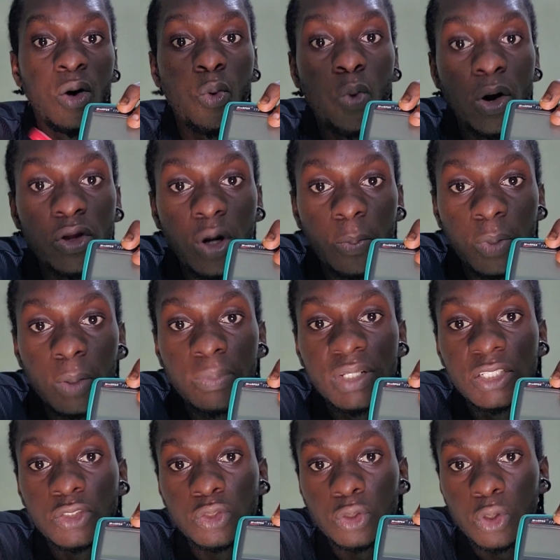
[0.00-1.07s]
When your probe
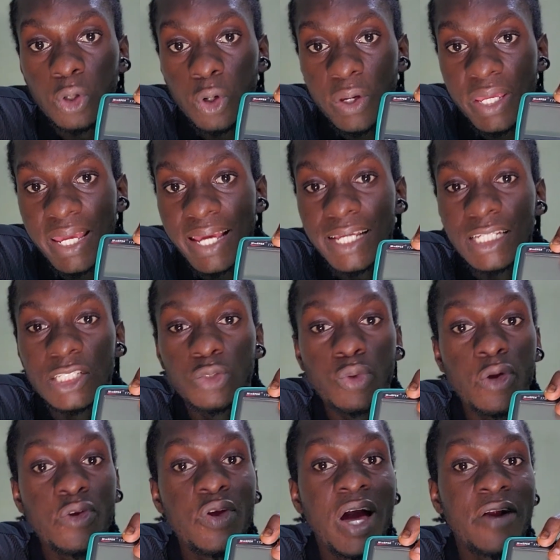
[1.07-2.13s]
needs to go here is
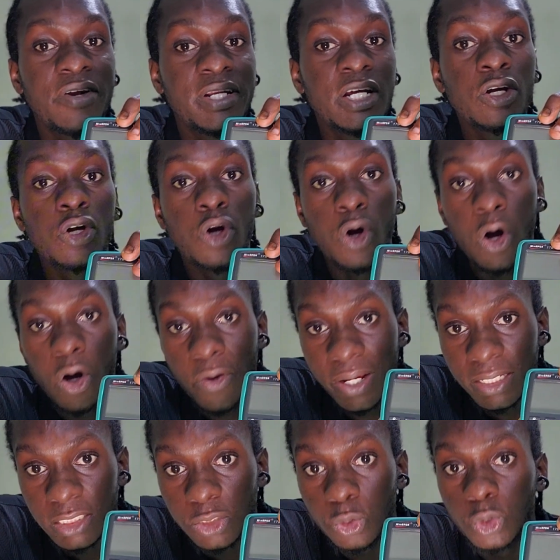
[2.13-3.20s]
when you are reading
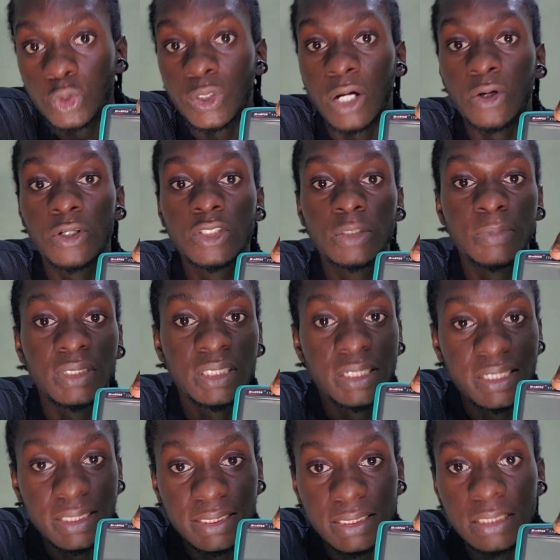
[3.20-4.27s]
current, which we are going to be
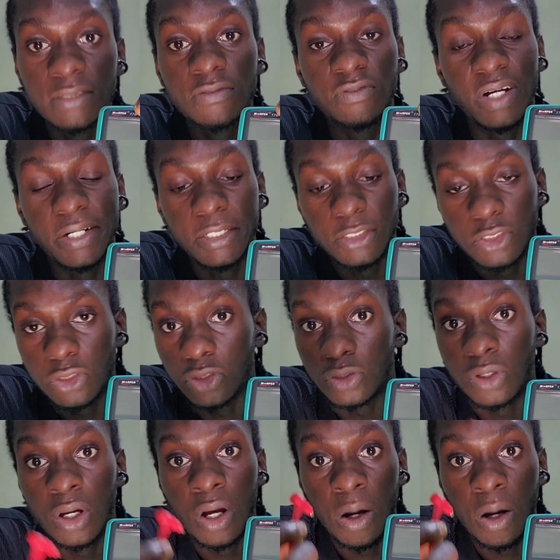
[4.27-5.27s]
treating very soon.